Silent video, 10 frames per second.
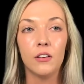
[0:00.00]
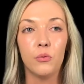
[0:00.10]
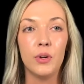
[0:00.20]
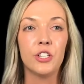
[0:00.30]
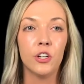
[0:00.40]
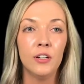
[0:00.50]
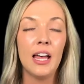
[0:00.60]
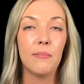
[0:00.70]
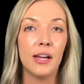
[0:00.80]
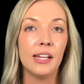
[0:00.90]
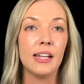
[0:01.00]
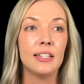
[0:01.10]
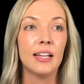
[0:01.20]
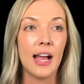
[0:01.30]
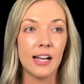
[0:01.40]
we turn that money
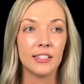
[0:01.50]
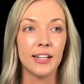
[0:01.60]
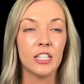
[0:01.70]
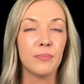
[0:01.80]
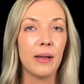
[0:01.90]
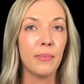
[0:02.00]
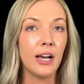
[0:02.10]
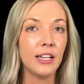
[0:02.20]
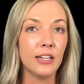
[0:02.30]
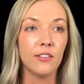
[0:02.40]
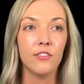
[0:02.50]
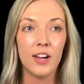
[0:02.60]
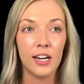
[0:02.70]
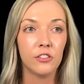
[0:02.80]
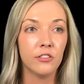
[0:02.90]
into assets by buying
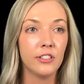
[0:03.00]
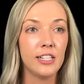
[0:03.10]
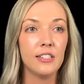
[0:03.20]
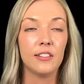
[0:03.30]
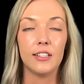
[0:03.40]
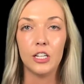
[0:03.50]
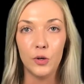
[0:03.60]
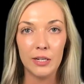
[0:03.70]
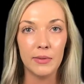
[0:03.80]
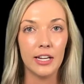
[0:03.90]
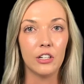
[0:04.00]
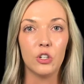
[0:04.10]
factories, equipment,